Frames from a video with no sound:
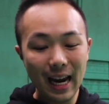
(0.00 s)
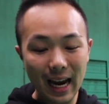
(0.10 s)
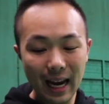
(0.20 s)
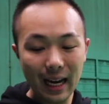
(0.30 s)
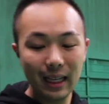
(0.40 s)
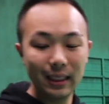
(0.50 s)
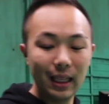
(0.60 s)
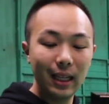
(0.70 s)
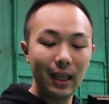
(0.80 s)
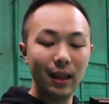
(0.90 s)
and
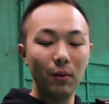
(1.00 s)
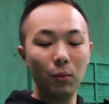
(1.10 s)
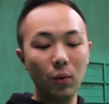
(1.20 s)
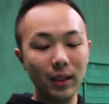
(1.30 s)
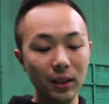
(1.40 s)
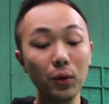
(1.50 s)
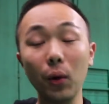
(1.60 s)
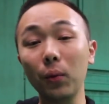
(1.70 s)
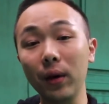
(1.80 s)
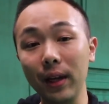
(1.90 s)
what's
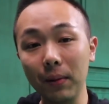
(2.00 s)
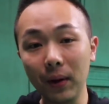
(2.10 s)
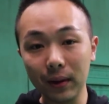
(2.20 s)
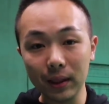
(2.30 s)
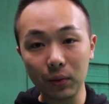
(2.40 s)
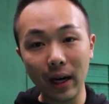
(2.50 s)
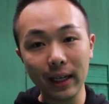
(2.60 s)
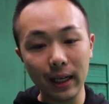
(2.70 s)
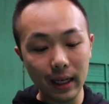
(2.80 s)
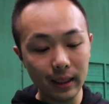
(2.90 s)
noteworthy about this
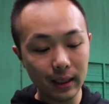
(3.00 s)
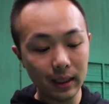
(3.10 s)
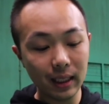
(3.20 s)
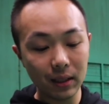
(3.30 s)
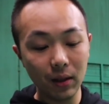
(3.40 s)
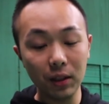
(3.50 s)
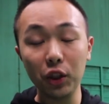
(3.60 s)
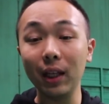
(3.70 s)
racket is the technology